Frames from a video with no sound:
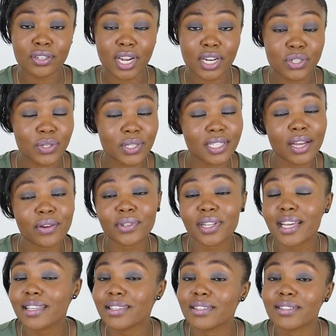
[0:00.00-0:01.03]
try to
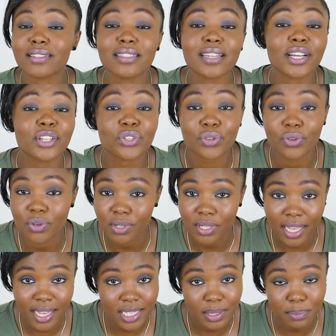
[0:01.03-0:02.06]
sound as
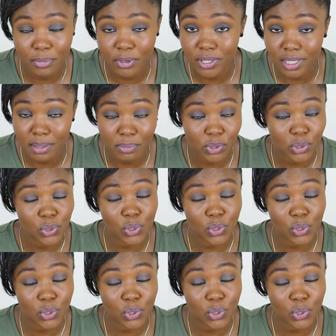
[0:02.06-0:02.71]
natural as possible.